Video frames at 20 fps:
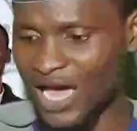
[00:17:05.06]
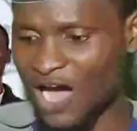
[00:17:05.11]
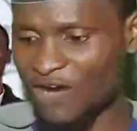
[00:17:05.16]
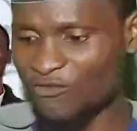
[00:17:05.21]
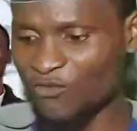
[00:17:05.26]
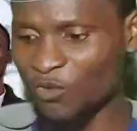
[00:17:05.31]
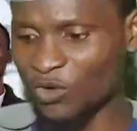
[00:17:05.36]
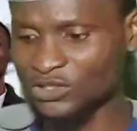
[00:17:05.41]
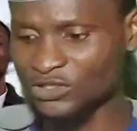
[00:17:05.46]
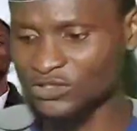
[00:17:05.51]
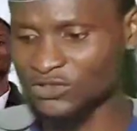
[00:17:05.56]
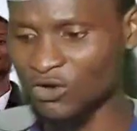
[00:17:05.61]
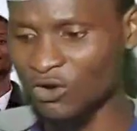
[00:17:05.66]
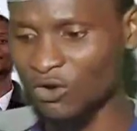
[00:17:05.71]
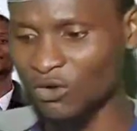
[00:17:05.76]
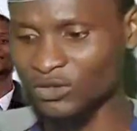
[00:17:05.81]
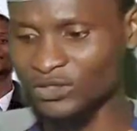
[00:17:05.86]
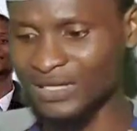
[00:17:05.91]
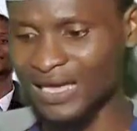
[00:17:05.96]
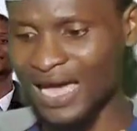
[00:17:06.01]
have what is
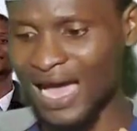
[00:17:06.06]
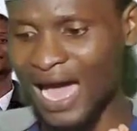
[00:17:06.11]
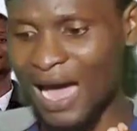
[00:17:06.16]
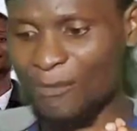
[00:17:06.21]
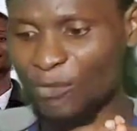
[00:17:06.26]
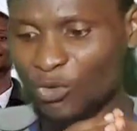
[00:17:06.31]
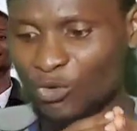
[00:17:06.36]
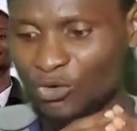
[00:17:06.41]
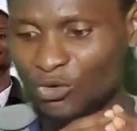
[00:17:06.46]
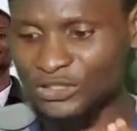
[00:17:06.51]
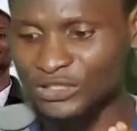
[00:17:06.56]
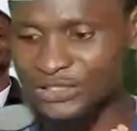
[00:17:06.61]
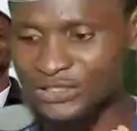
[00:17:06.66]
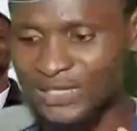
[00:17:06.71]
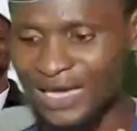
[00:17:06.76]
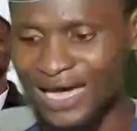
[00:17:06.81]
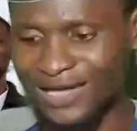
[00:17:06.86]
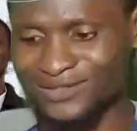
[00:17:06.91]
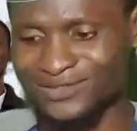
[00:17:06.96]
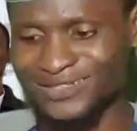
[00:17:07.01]
called the armory,
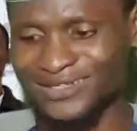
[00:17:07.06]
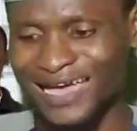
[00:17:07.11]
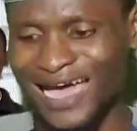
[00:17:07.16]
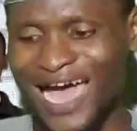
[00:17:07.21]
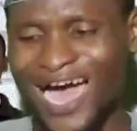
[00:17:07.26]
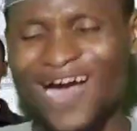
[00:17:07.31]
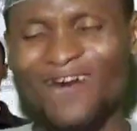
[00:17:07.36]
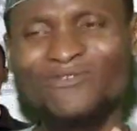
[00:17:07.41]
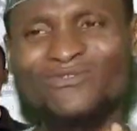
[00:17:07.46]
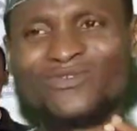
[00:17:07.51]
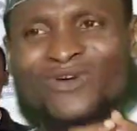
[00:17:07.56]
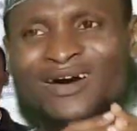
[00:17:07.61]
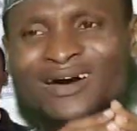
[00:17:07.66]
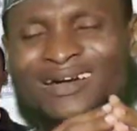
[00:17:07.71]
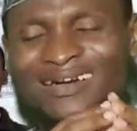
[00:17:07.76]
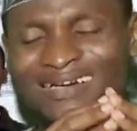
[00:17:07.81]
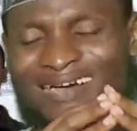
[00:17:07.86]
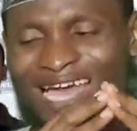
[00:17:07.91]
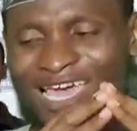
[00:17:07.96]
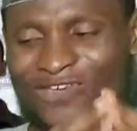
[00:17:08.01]
and they have
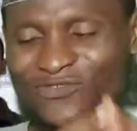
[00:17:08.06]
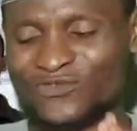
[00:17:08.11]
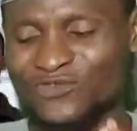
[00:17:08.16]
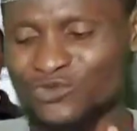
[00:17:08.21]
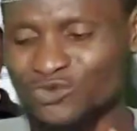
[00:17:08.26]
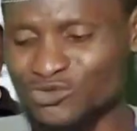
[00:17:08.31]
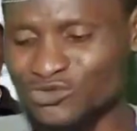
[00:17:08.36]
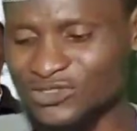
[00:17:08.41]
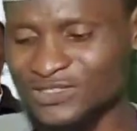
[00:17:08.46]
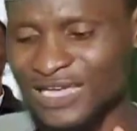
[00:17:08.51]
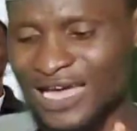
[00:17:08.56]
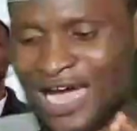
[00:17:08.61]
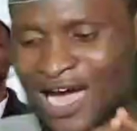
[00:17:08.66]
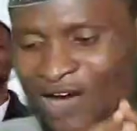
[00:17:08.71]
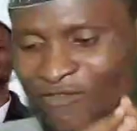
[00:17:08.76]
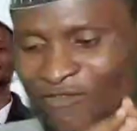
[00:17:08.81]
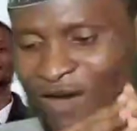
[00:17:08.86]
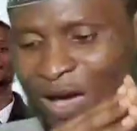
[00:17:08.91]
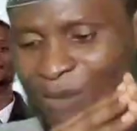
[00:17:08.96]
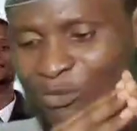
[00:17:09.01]
rifles, they
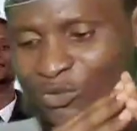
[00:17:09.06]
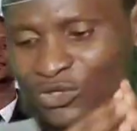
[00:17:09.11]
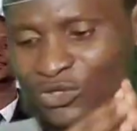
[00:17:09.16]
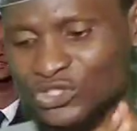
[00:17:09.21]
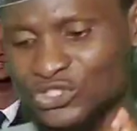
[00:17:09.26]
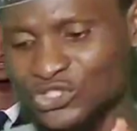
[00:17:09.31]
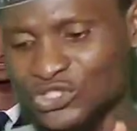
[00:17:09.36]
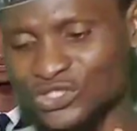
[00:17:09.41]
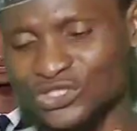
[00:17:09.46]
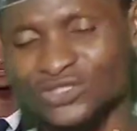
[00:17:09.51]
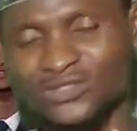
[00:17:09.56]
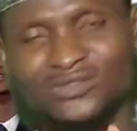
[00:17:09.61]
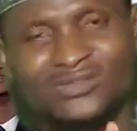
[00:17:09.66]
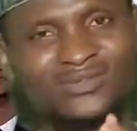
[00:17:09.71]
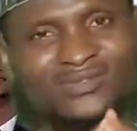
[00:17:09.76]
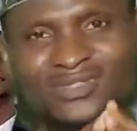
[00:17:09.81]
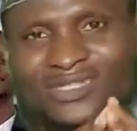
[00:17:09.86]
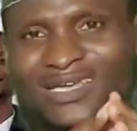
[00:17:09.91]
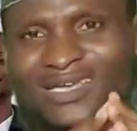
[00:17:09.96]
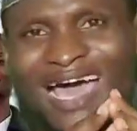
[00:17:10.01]
have
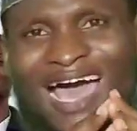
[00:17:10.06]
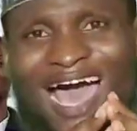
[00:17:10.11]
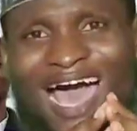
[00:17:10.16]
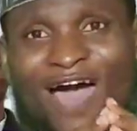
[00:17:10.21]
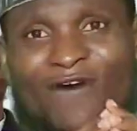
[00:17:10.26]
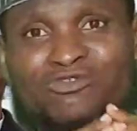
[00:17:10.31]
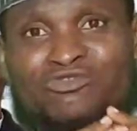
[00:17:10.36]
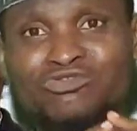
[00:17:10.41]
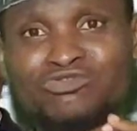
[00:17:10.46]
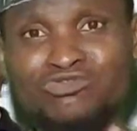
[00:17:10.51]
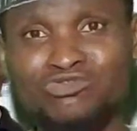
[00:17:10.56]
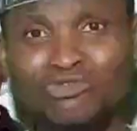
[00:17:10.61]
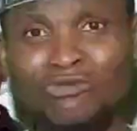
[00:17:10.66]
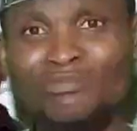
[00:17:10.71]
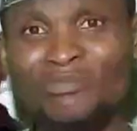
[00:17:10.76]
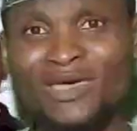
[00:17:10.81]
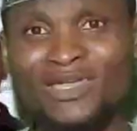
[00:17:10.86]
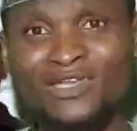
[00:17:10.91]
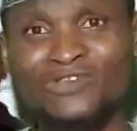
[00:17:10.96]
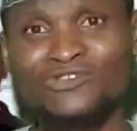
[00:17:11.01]
ammunition, they have so
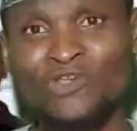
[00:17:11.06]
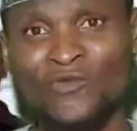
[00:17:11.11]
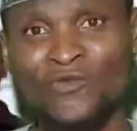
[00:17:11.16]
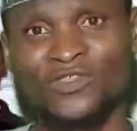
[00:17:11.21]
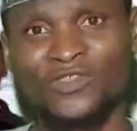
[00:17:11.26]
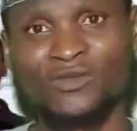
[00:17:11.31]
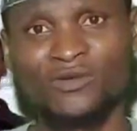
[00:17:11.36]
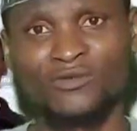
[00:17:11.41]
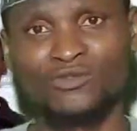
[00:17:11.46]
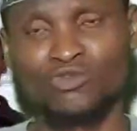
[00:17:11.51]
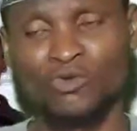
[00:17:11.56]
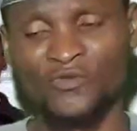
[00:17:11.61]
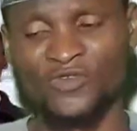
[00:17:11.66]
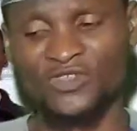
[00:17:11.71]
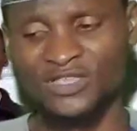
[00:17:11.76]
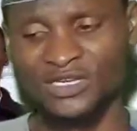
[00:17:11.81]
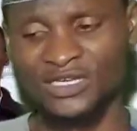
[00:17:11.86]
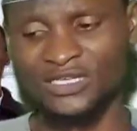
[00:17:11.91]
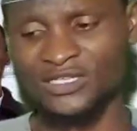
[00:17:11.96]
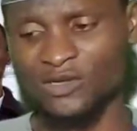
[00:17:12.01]
many
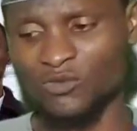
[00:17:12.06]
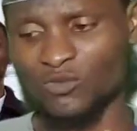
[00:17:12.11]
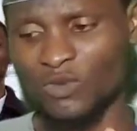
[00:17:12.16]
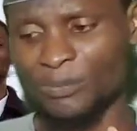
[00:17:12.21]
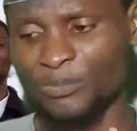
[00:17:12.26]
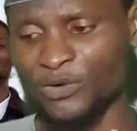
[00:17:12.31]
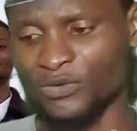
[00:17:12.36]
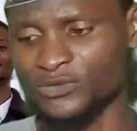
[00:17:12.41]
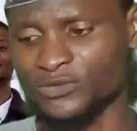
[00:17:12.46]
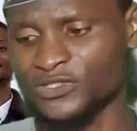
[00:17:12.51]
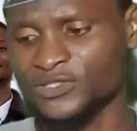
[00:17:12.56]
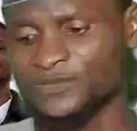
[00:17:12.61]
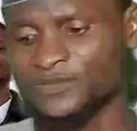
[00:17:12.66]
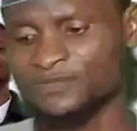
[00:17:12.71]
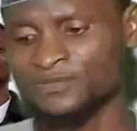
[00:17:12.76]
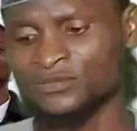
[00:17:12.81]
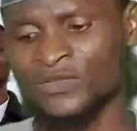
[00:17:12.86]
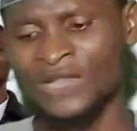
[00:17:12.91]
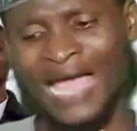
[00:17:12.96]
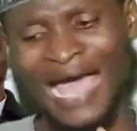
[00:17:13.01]
sophisticated weapons,
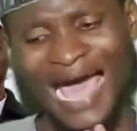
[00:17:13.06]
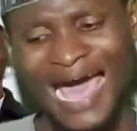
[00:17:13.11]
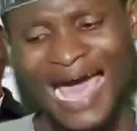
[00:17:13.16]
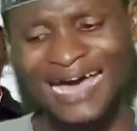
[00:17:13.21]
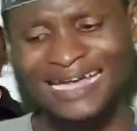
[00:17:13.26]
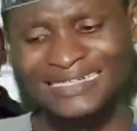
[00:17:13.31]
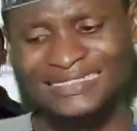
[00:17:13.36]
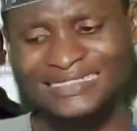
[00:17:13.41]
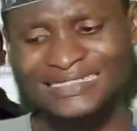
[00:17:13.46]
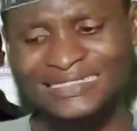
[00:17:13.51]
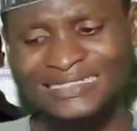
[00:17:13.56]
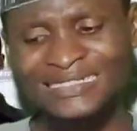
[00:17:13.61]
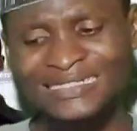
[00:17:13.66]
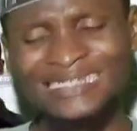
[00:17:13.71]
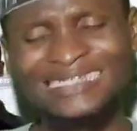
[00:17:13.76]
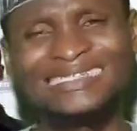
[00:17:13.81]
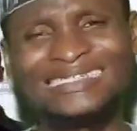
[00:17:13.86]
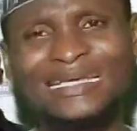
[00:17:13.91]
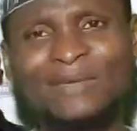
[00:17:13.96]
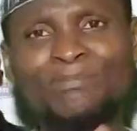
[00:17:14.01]
and
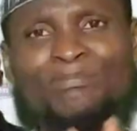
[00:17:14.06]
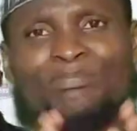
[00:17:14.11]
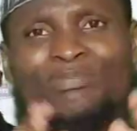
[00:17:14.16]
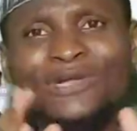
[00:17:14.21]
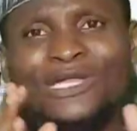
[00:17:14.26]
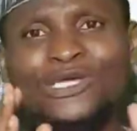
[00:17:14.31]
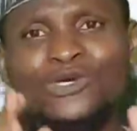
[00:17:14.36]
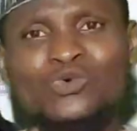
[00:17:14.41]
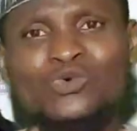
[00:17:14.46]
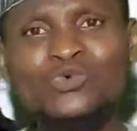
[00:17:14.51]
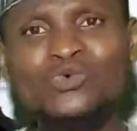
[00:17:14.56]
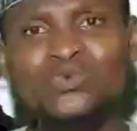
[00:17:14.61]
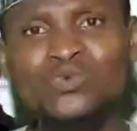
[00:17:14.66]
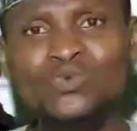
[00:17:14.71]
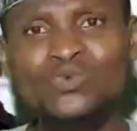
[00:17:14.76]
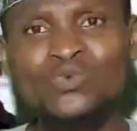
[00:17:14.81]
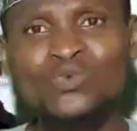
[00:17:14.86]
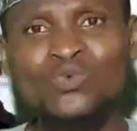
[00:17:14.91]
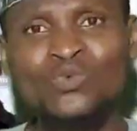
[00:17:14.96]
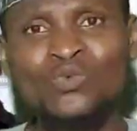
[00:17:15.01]
they blew
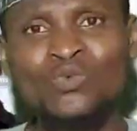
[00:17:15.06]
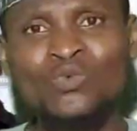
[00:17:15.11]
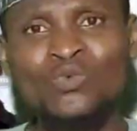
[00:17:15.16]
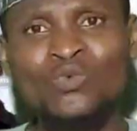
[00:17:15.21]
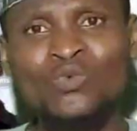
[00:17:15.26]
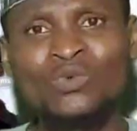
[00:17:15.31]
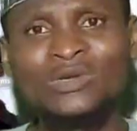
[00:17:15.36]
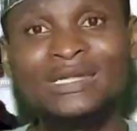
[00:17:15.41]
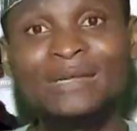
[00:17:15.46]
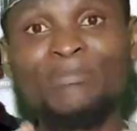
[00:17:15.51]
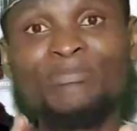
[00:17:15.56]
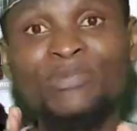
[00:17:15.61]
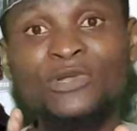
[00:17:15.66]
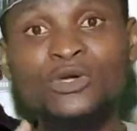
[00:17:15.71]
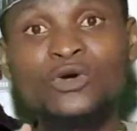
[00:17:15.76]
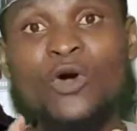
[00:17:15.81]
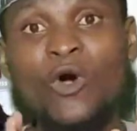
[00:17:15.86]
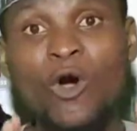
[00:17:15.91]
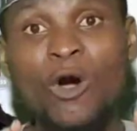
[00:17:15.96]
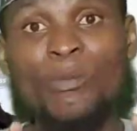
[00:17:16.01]

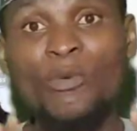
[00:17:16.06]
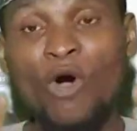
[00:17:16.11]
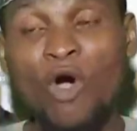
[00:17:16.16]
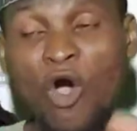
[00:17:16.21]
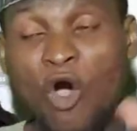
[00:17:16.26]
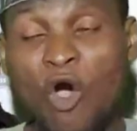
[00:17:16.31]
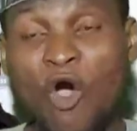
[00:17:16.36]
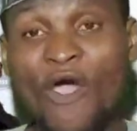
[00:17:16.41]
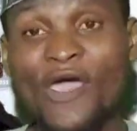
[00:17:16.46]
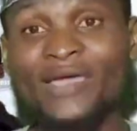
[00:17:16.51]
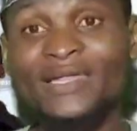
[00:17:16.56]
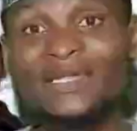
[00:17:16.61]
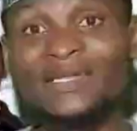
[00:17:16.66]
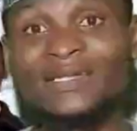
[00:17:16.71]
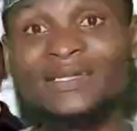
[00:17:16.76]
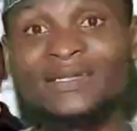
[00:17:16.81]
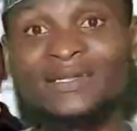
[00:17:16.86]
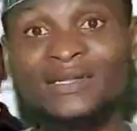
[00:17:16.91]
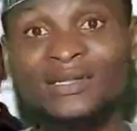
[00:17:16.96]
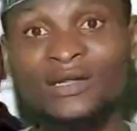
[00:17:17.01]
up
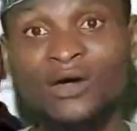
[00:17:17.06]
oil